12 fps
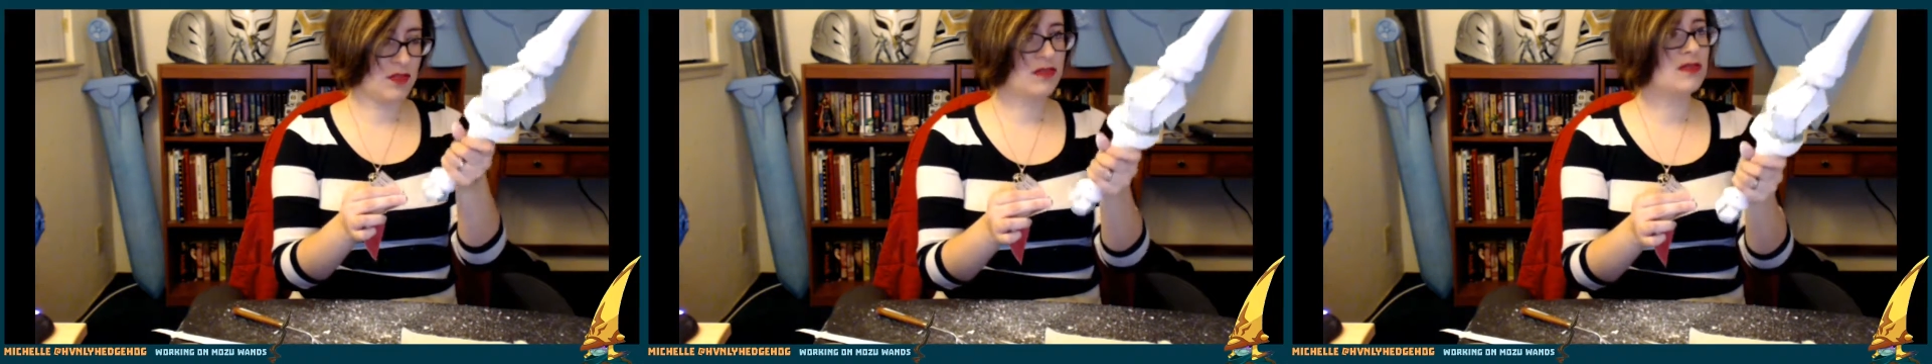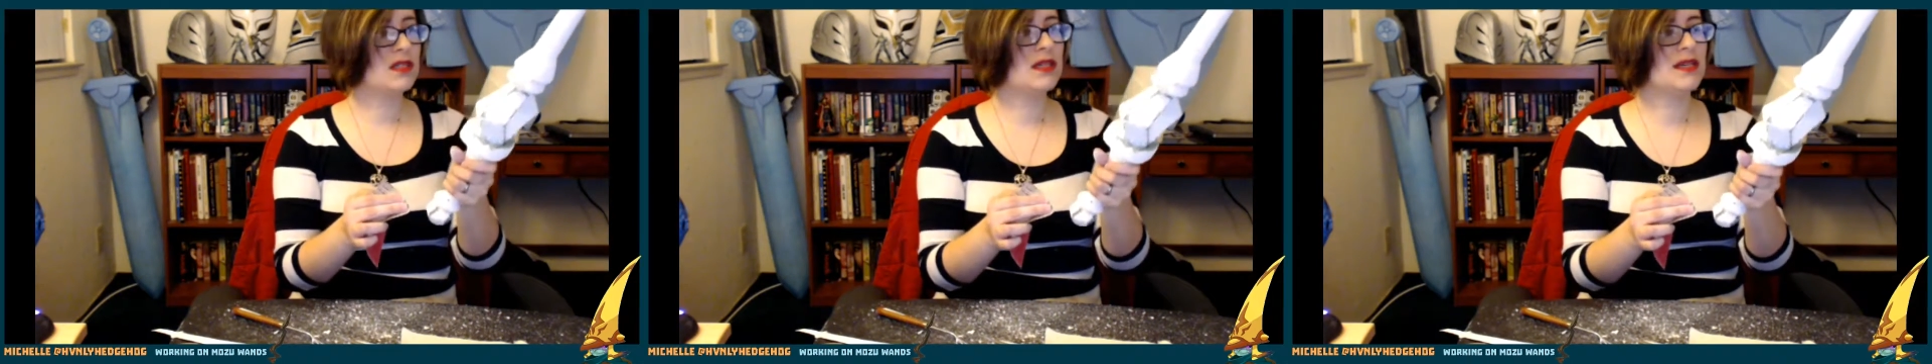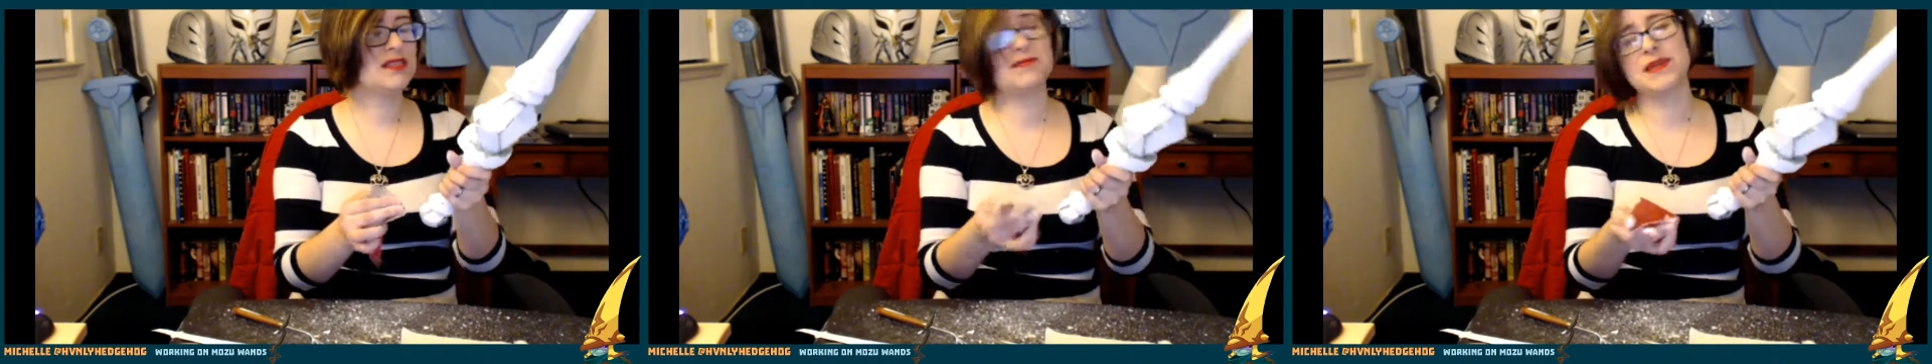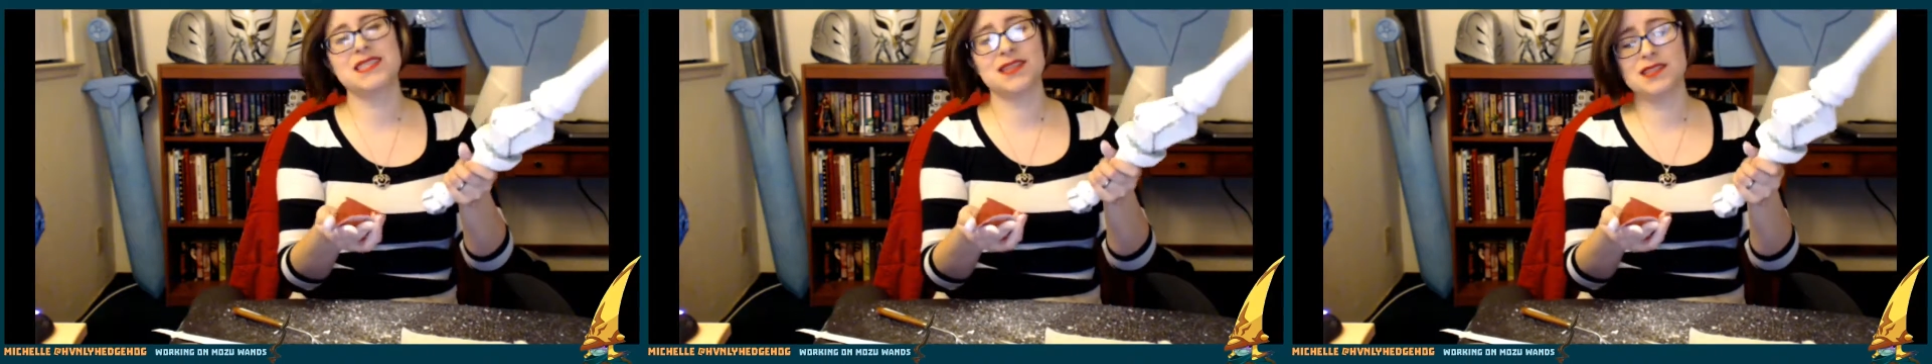or it's
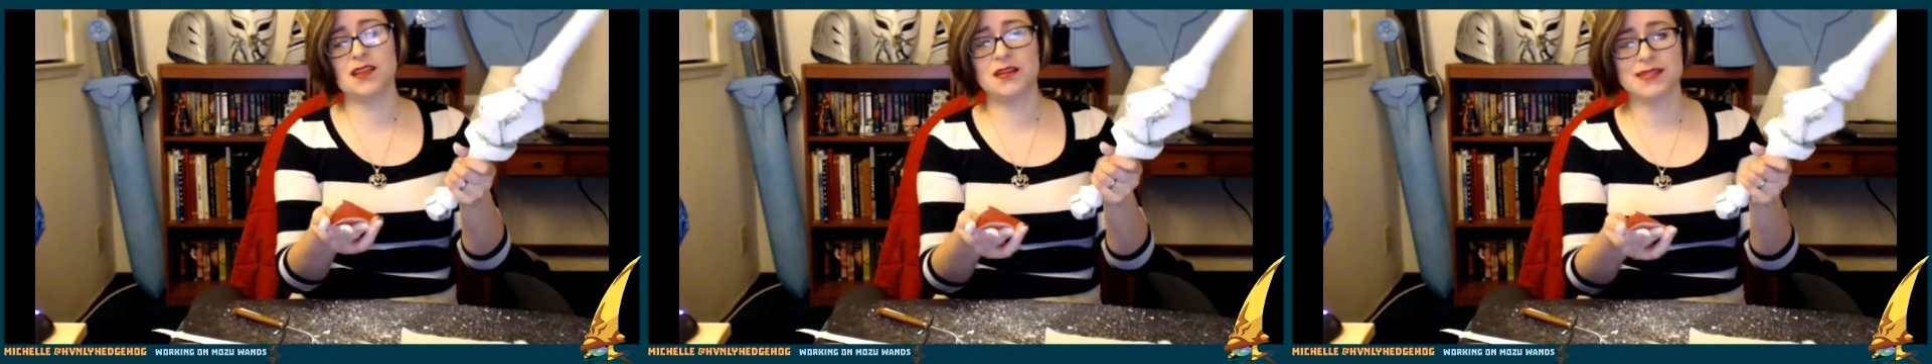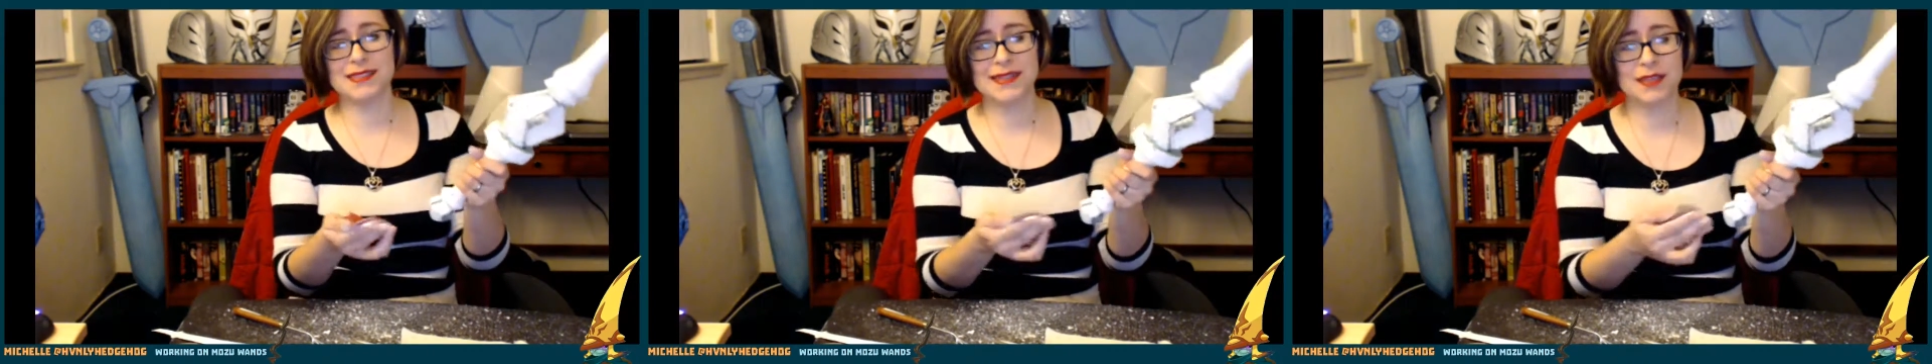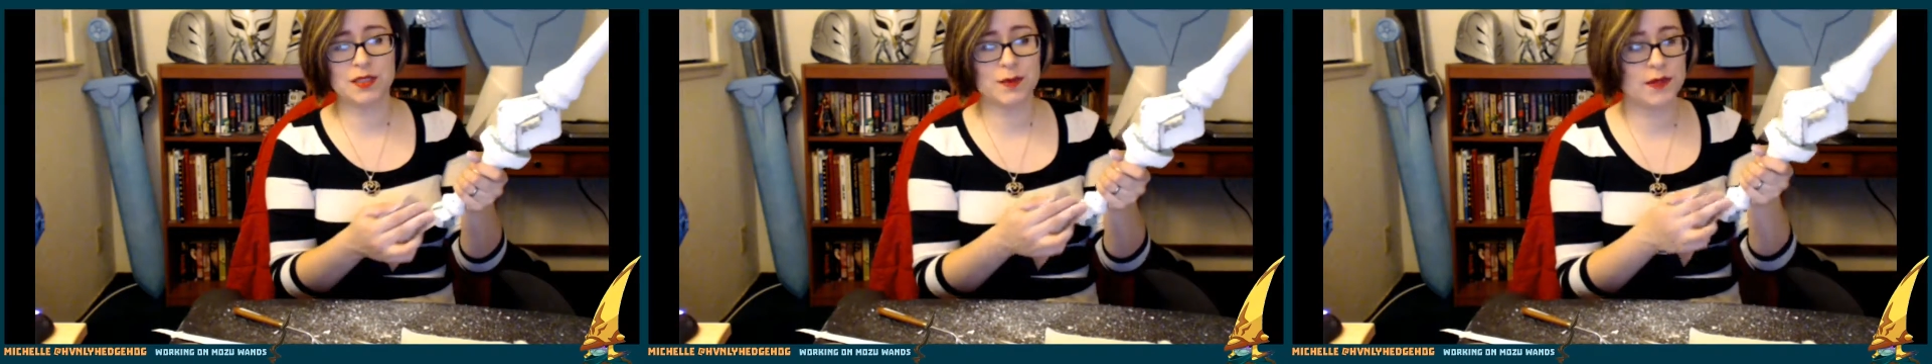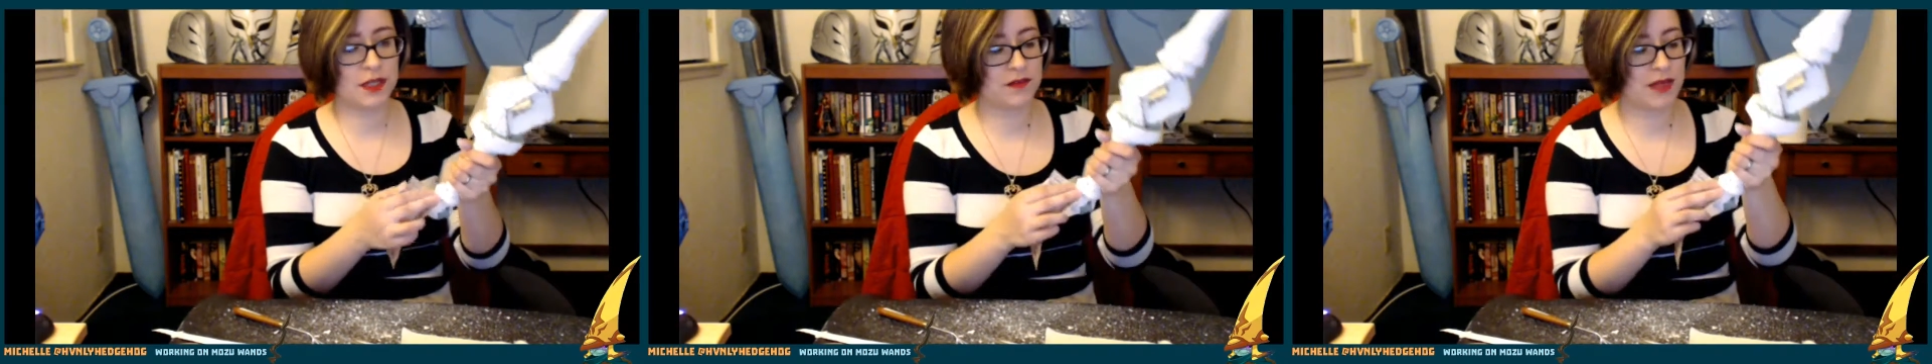basically as long as it's not too
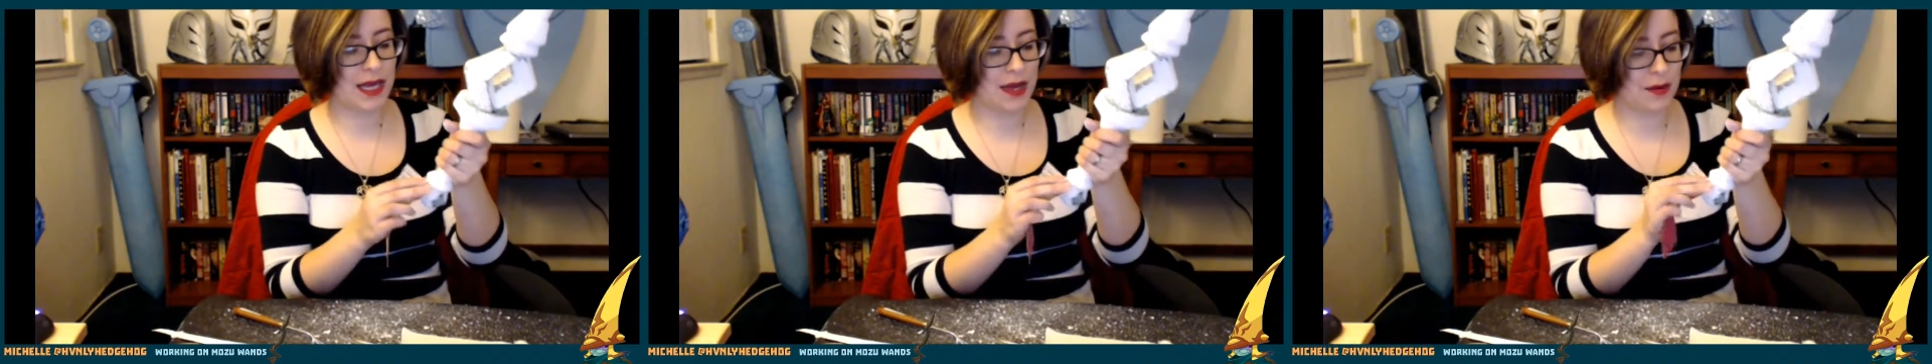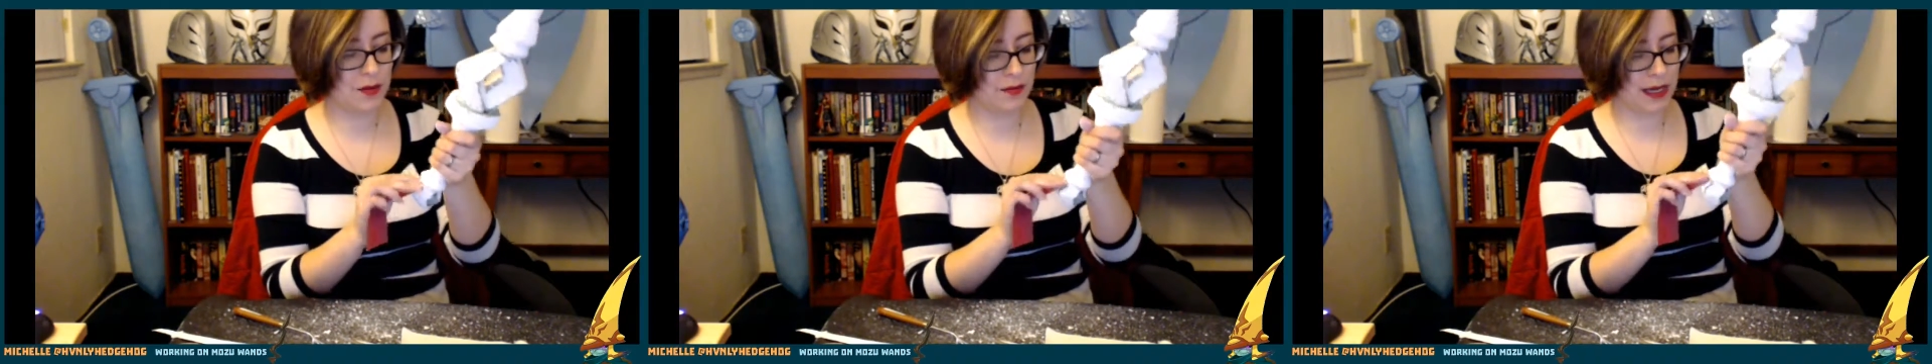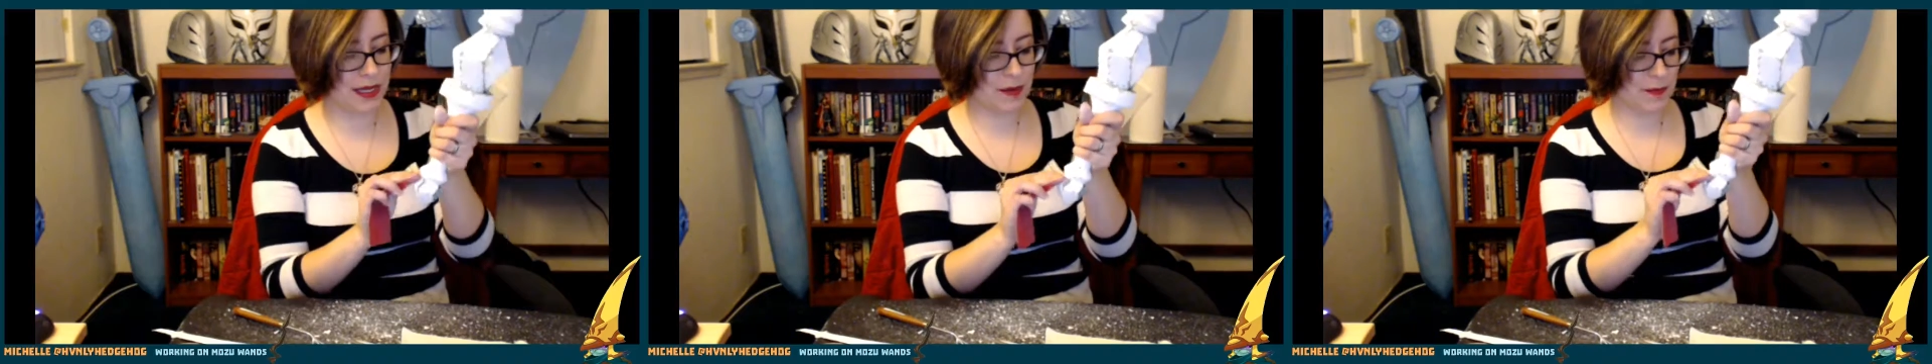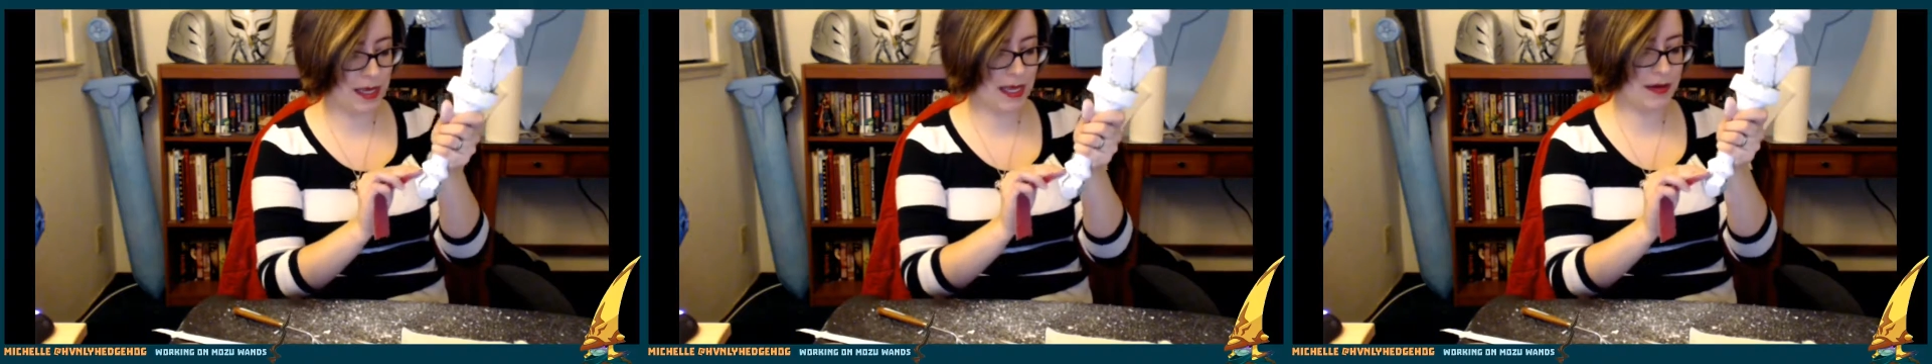curvy, I would
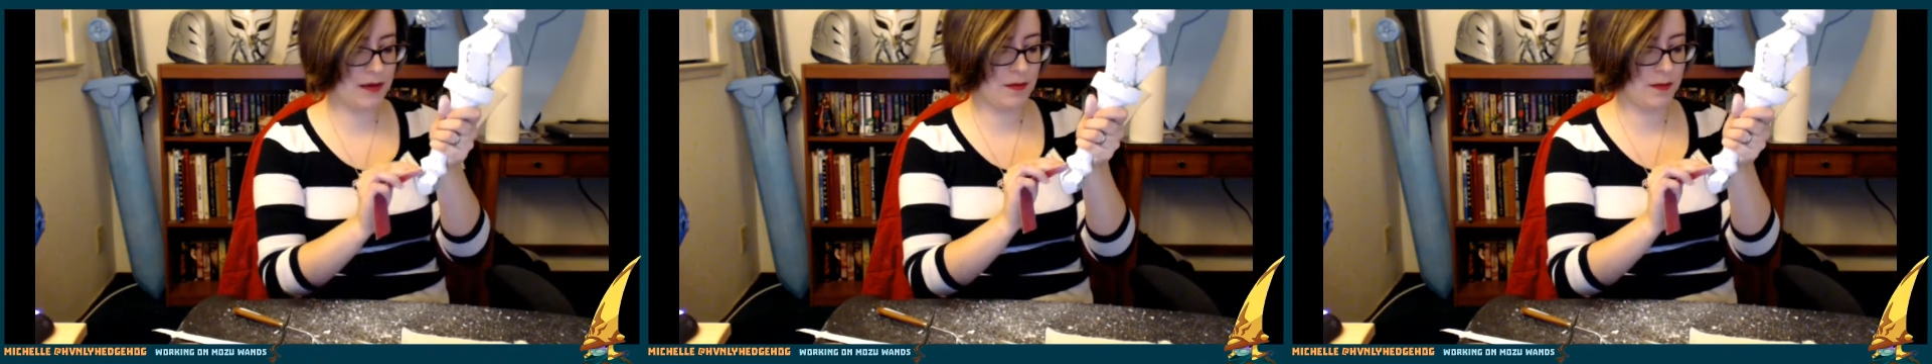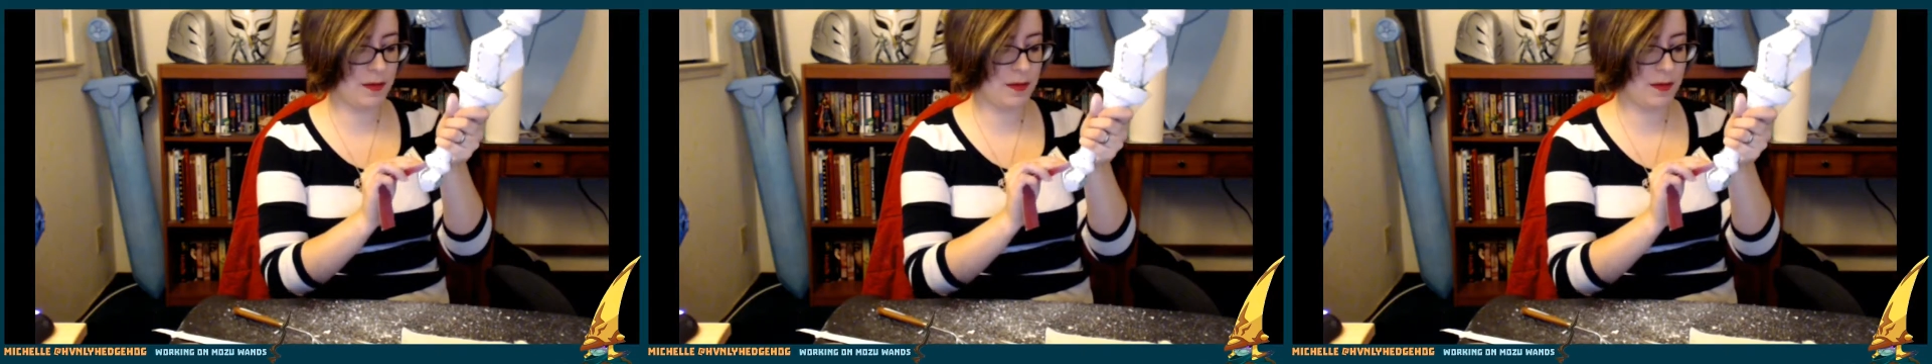recommend